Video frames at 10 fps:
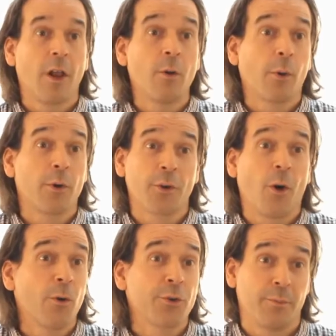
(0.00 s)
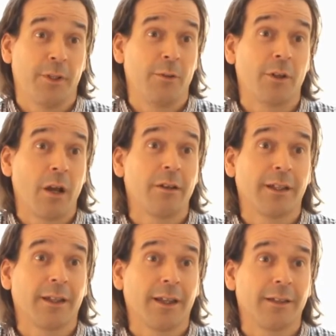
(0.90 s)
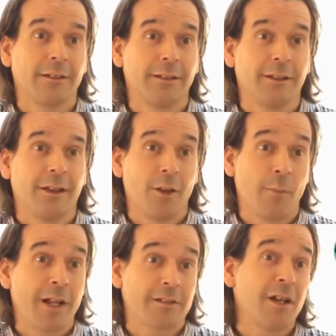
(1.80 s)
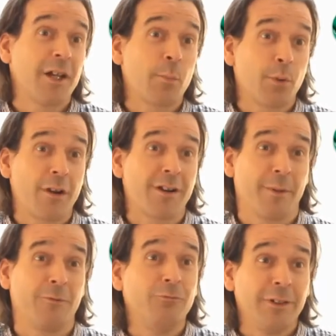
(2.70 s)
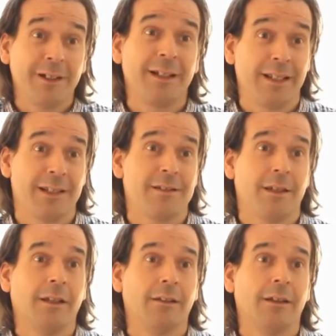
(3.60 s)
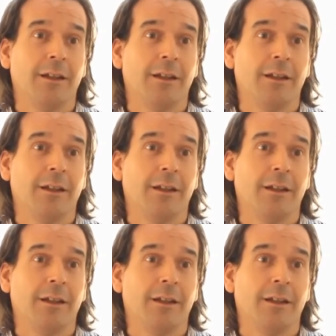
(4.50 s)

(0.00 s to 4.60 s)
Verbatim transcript: Flowpaw is an awesome new coding kit that makes learning programming really easy,